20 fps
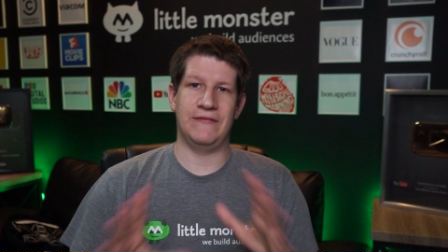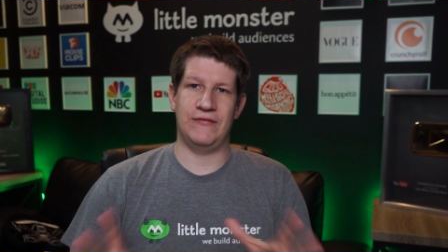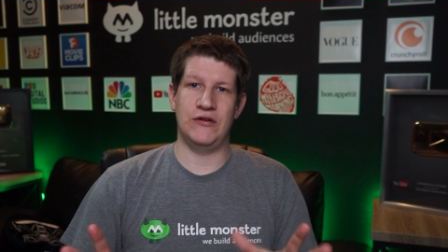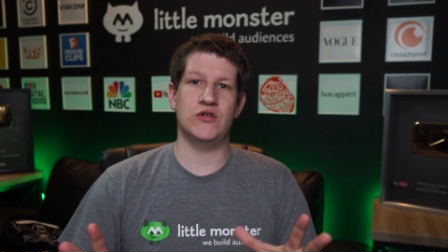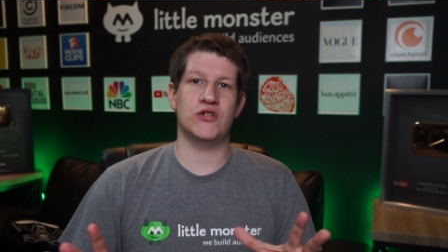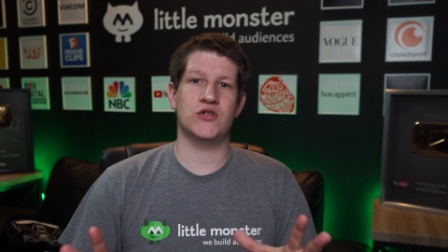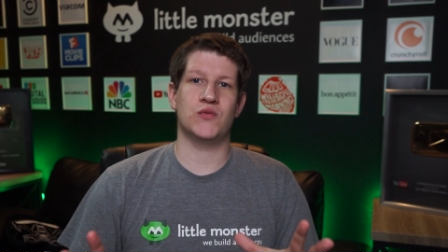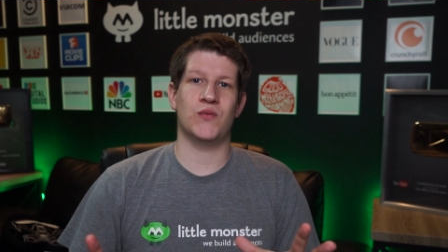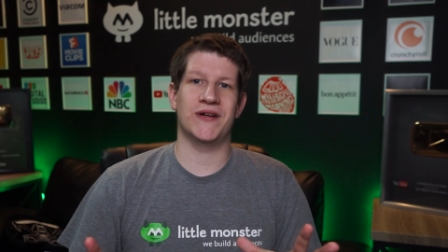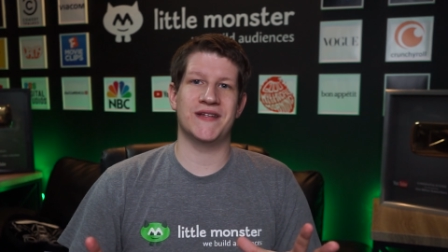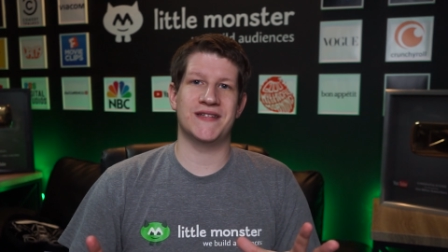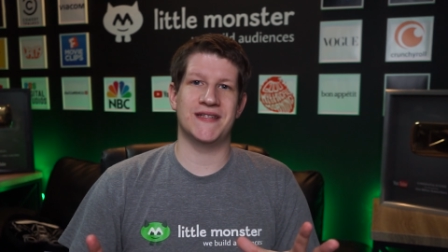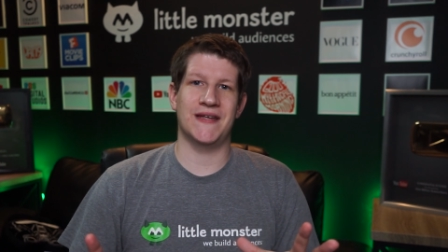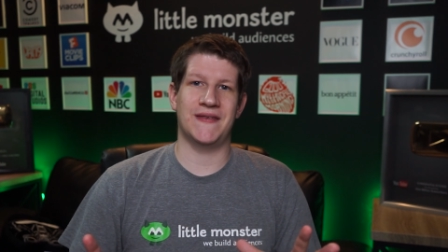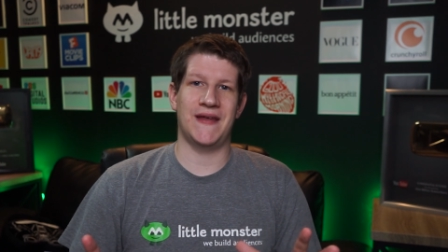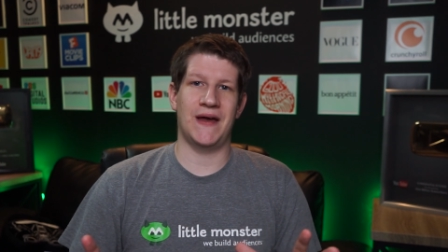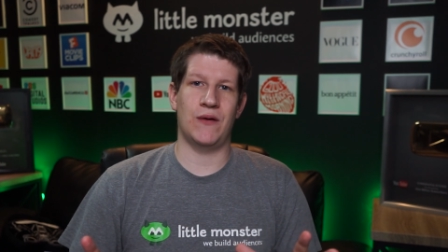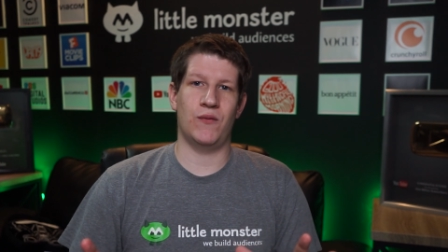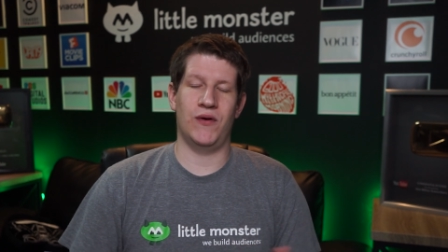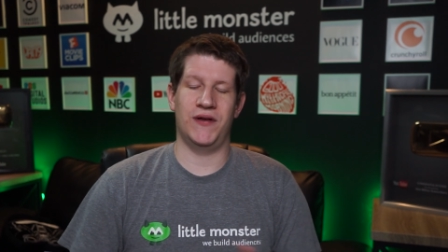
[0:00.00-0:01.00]
If you just want to set
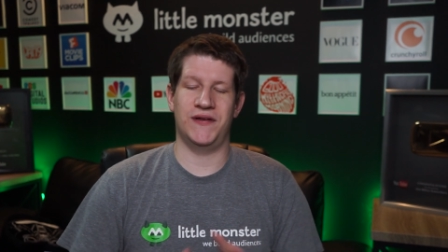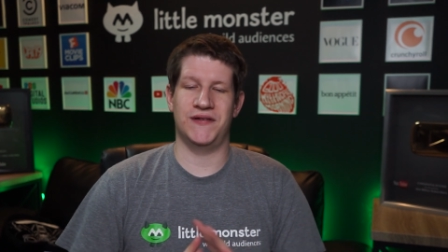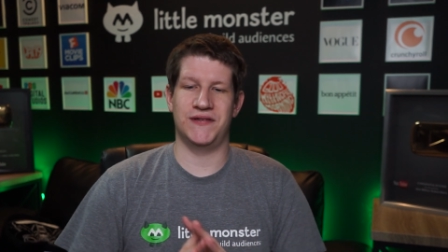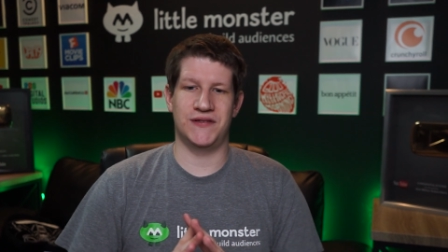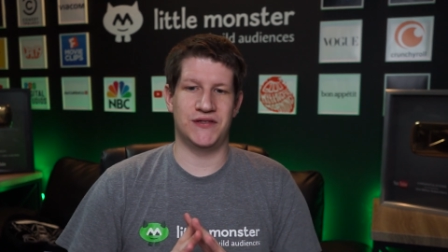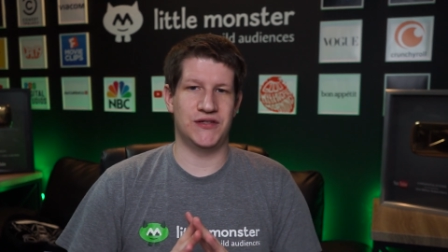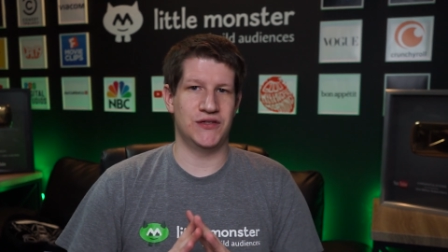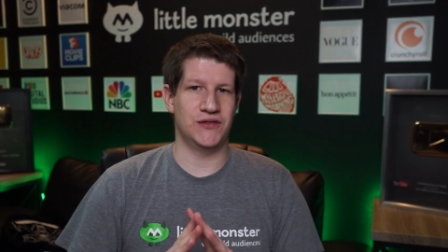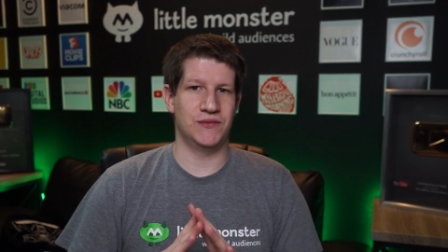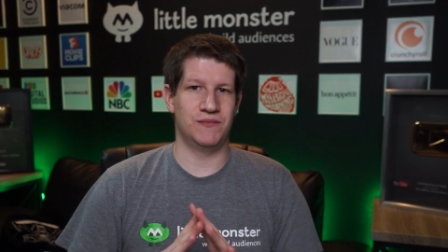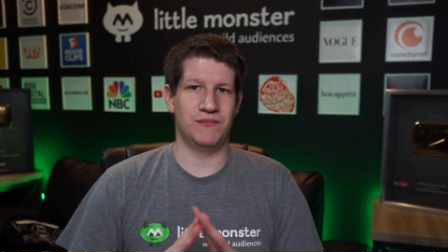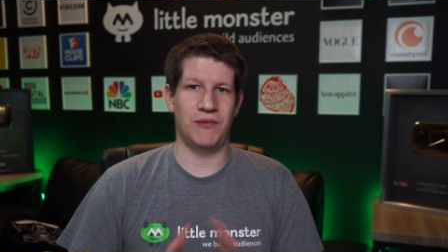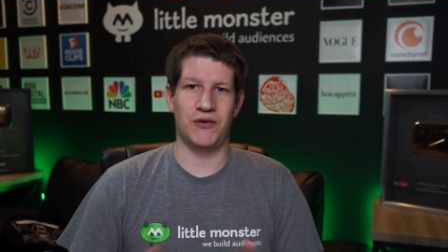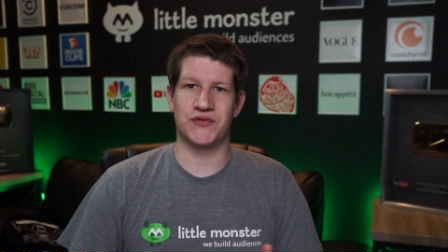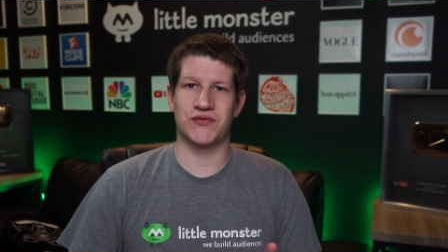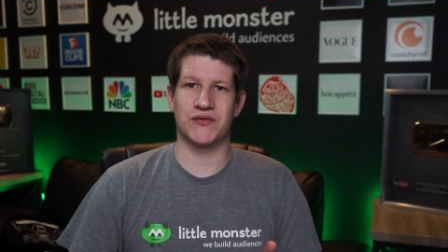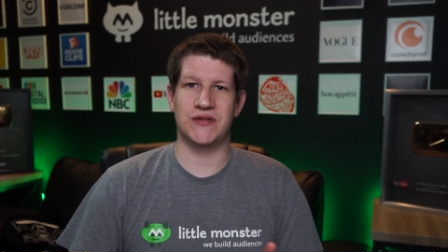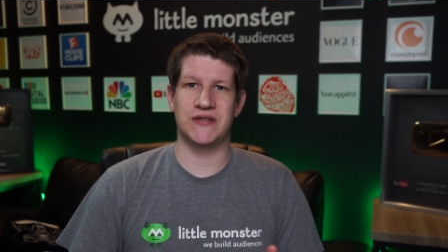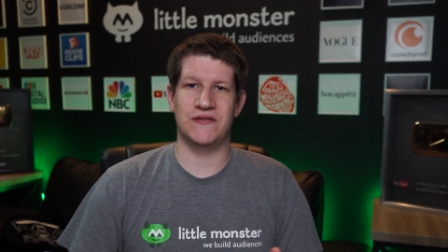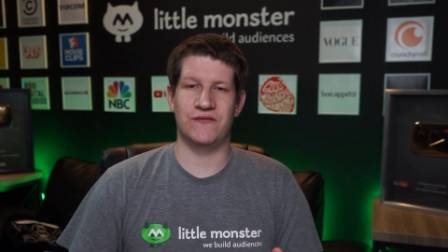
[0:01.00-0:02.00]
that one to
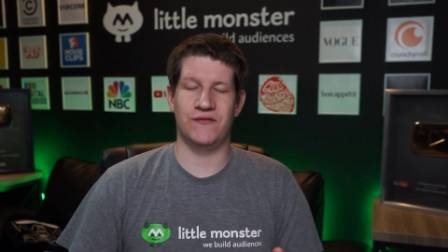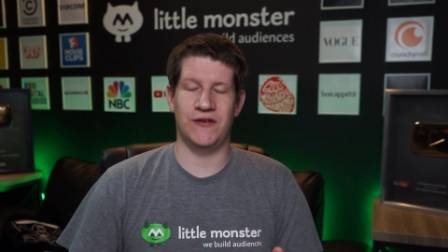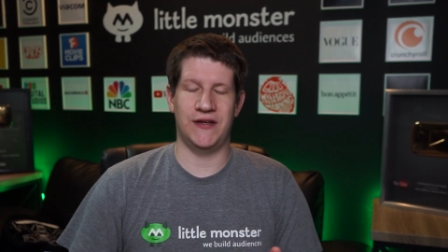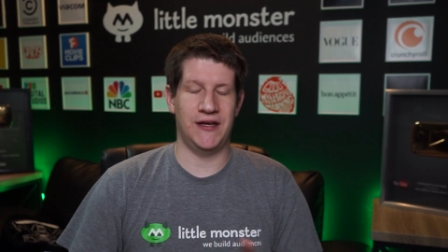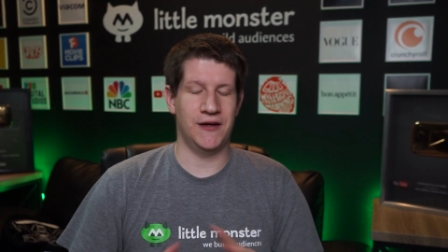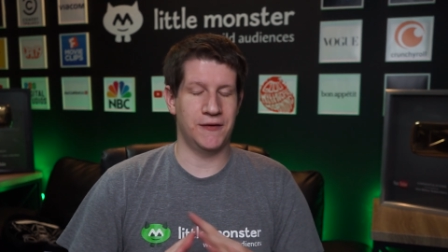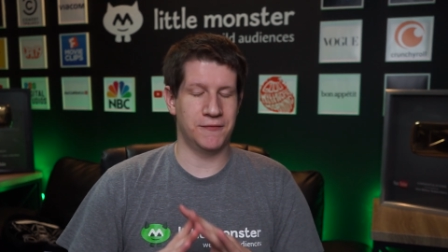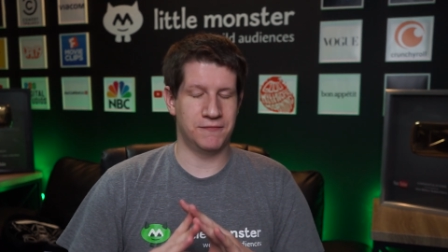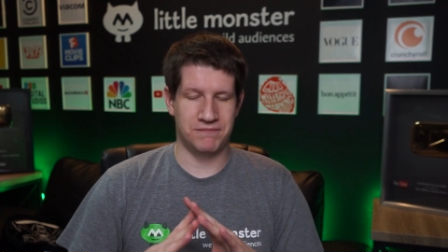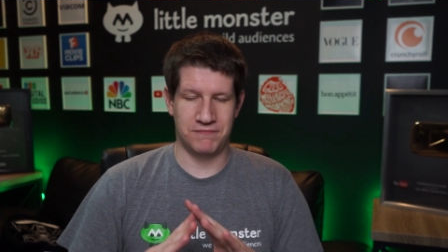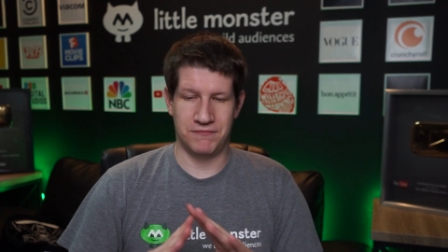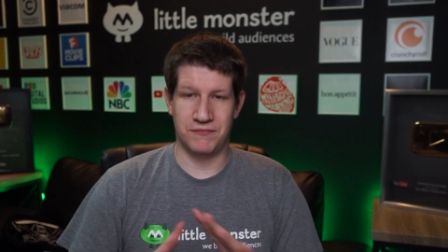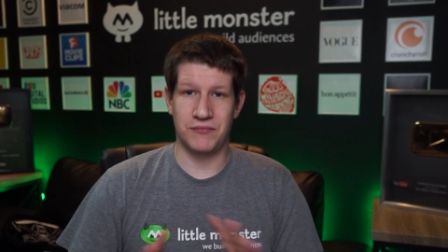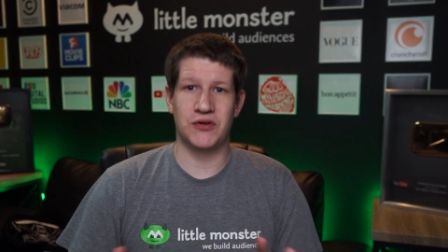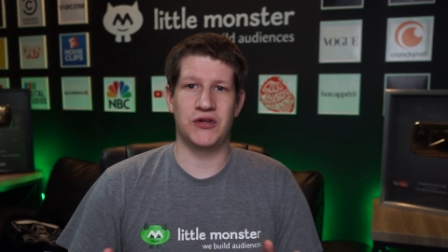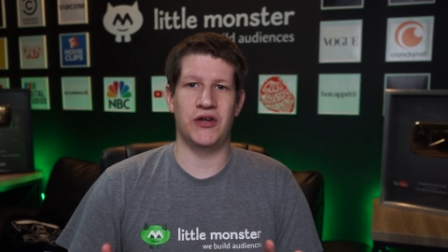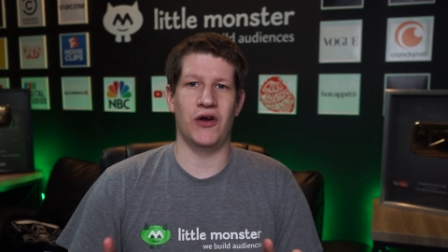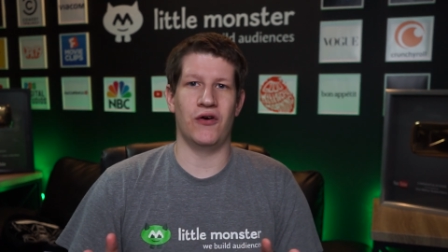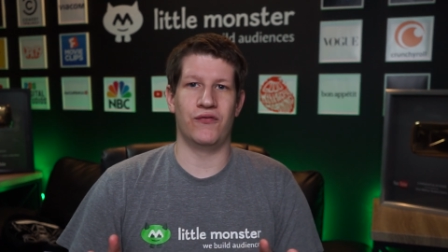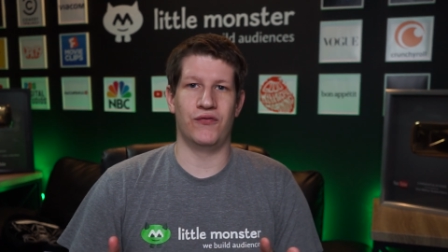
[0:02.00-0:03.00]
most recent video,
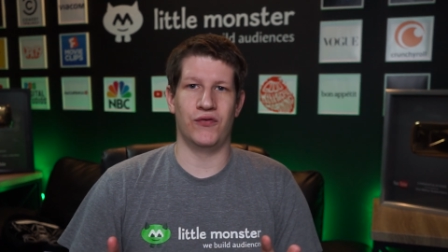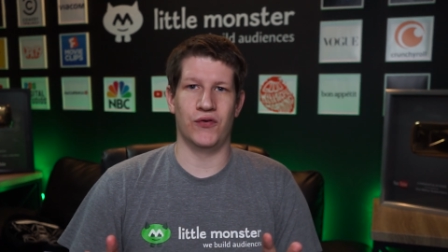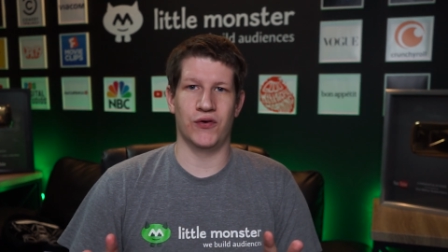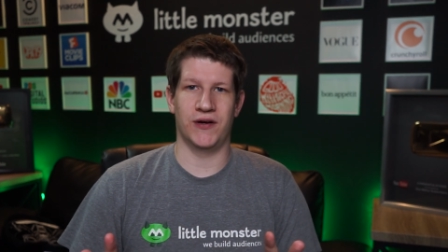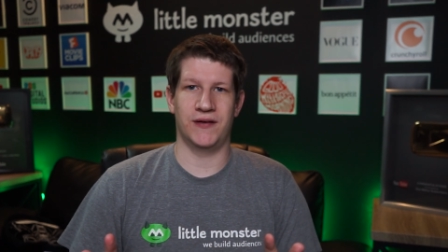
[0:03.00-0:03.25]
go for